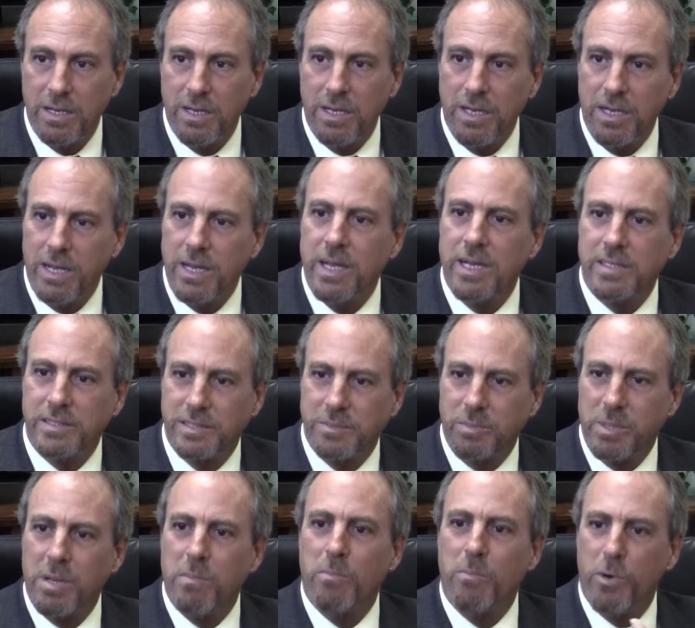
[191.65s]
It has
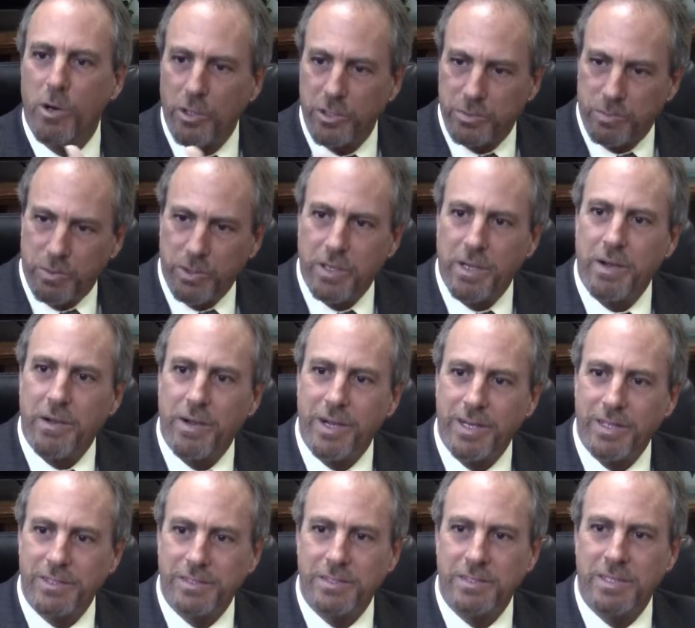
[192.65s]
to be in multiple
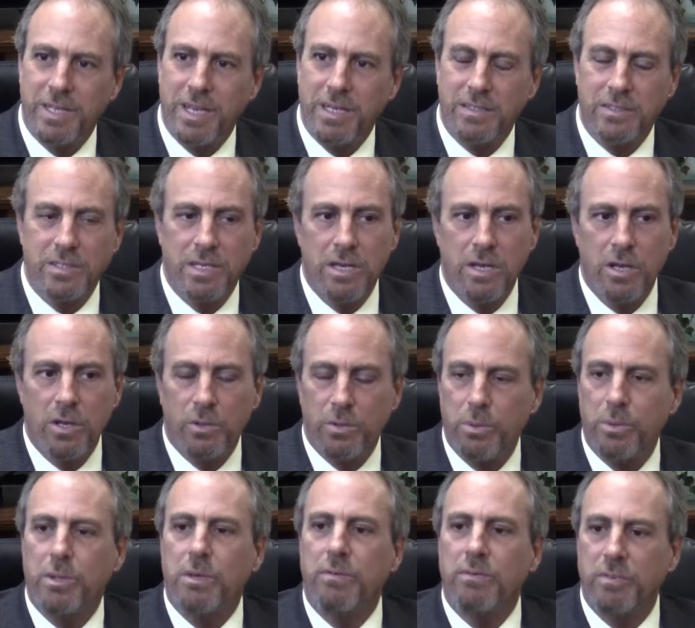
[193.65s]
areas. And that,
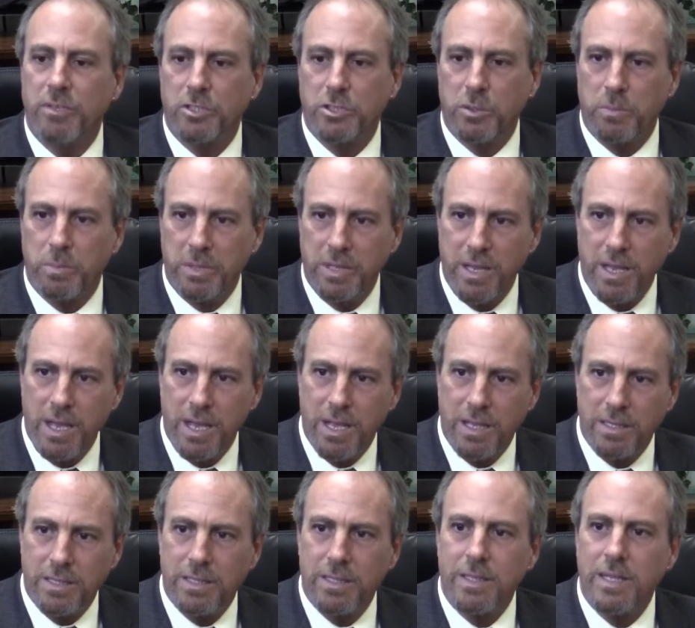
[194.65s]
through the official plan,
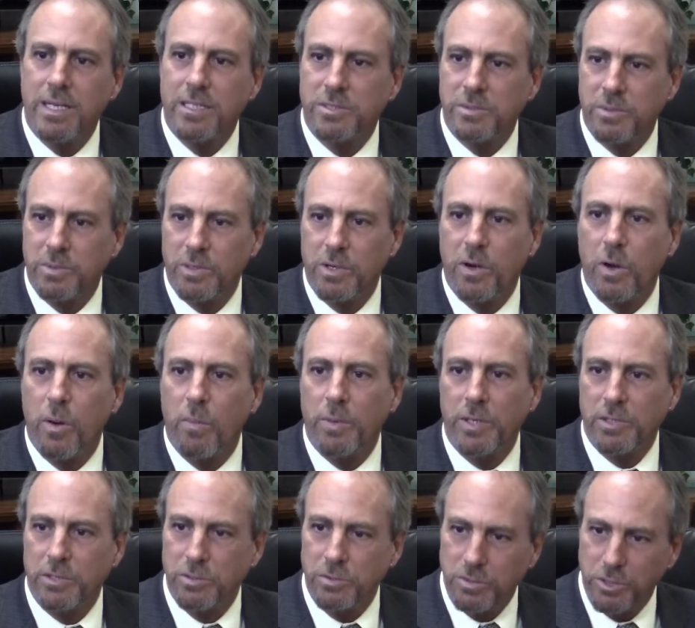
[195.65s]
that's what we're
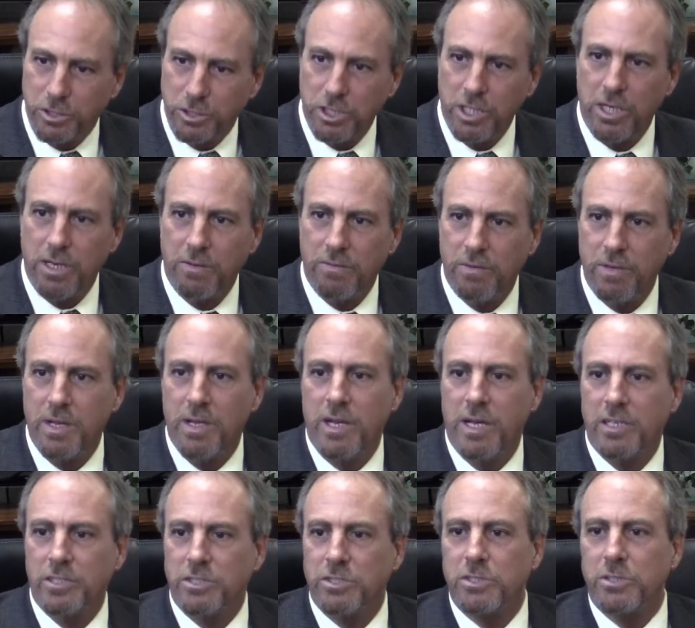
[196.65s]
hoping to achieve
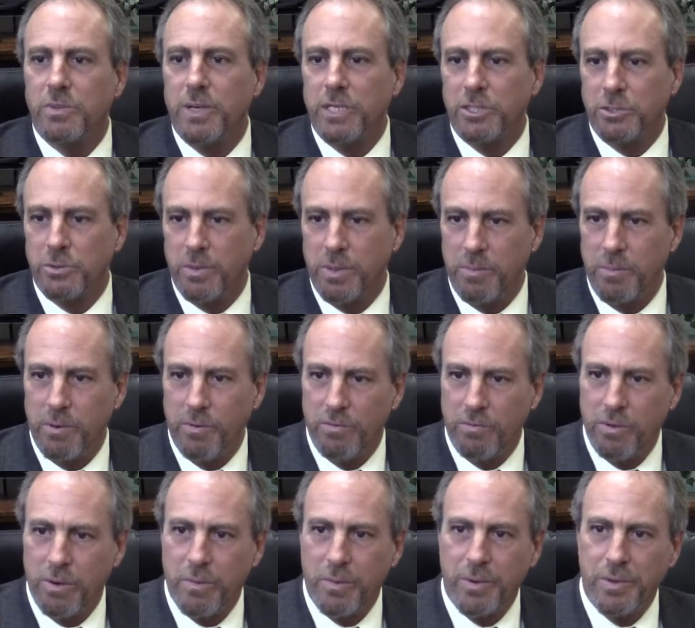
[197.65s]
as a direction moving
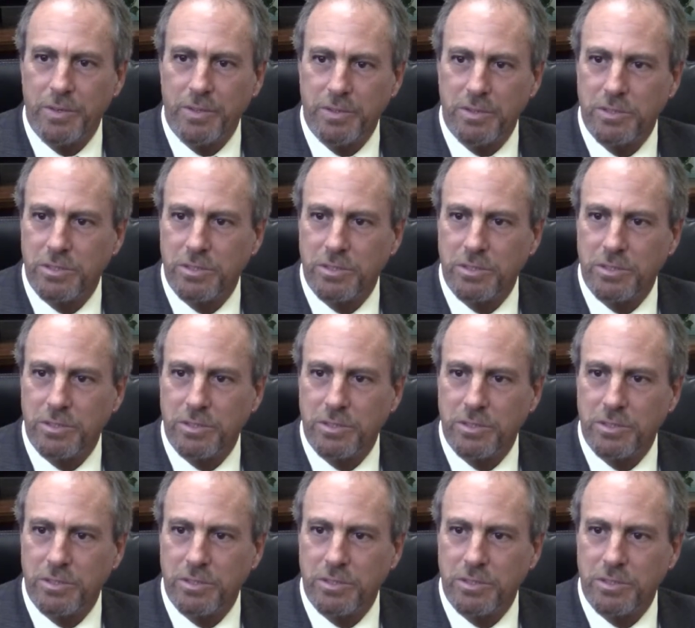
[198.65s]
forward.